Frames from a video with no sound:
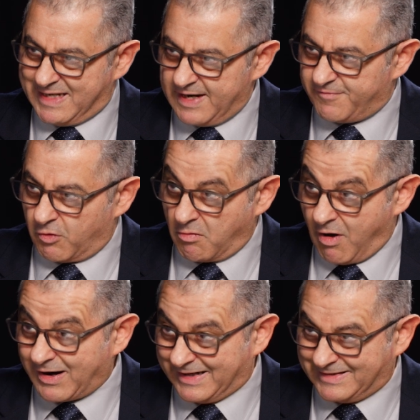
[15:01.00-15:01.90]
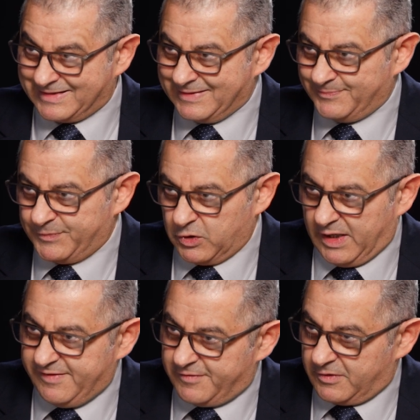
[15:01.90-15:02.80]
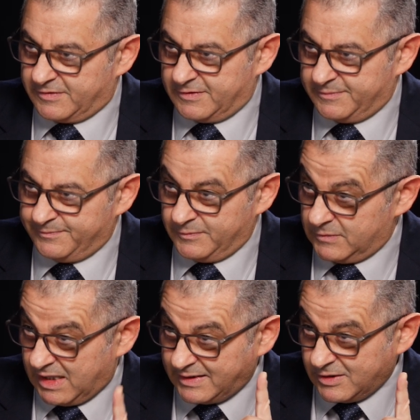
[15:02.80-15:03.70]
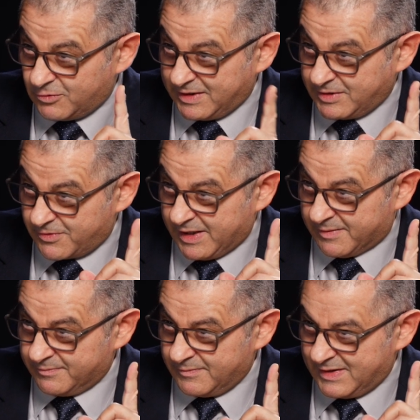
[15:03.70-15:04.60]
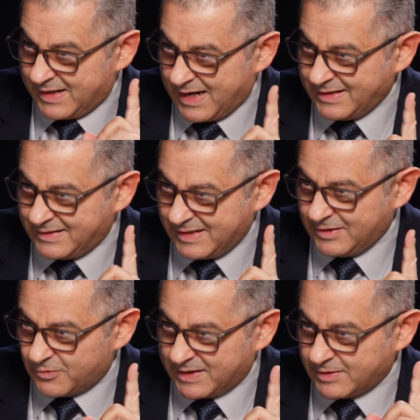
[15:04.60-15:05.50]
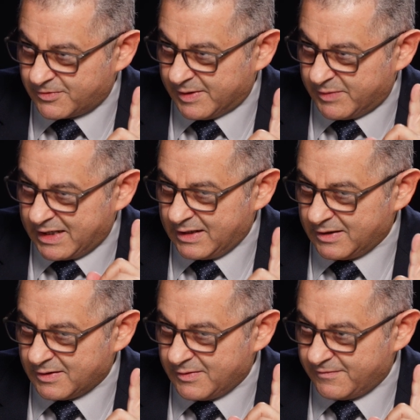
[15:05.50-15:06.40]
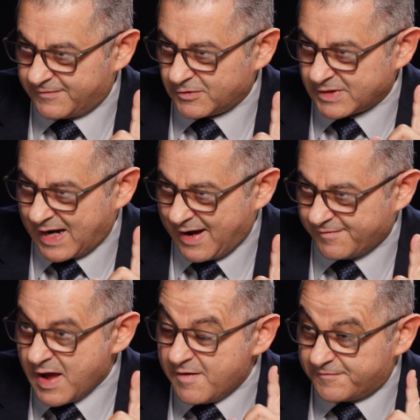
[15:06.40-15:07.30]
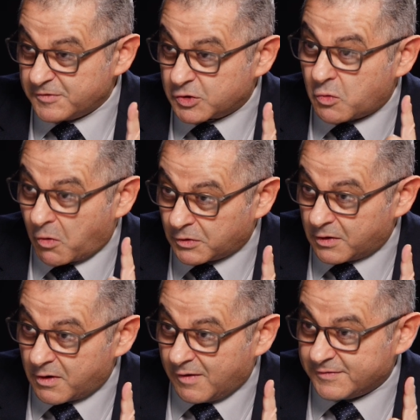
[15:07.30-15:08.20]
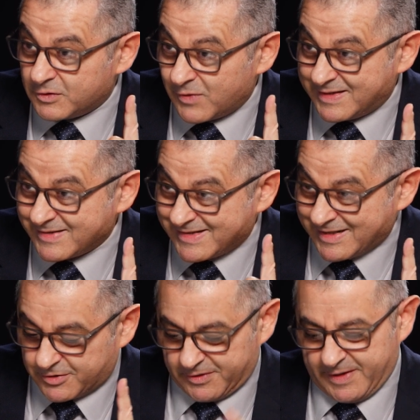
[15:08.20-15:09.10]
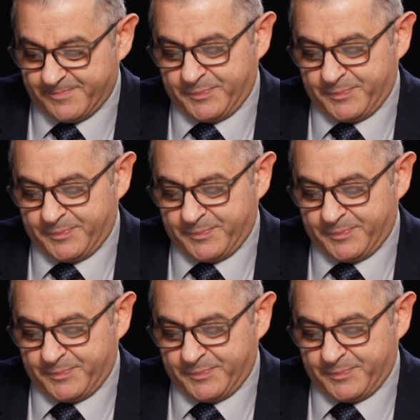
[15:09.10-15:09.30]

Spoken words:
take for a rocket to leave Earth, 1923, beginning first quarter of the 20th century.